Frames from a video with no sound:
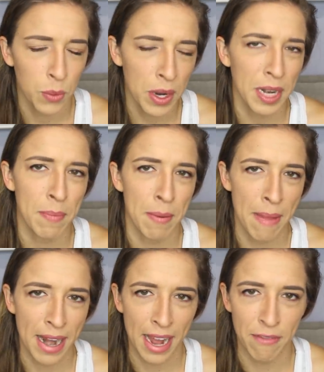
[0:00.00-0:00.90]
I wanted it to be
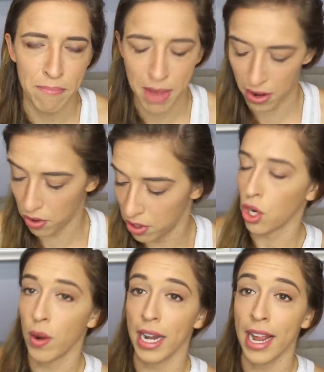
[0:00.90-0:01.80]
made out of metal.
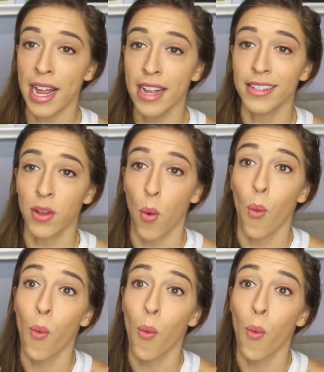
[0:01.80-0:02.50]
So it is